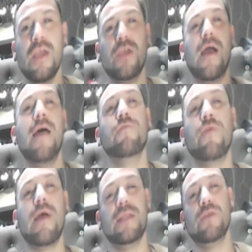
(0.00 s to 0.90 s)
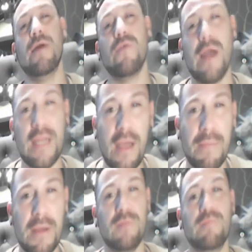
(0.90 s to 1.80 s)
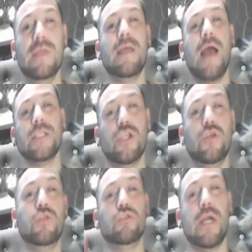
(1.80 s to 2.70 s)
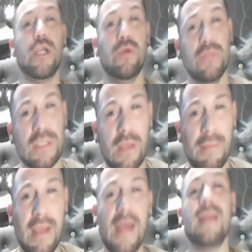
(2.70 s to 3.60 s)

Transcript: You have no idea, but me asking you to try to use this on my head,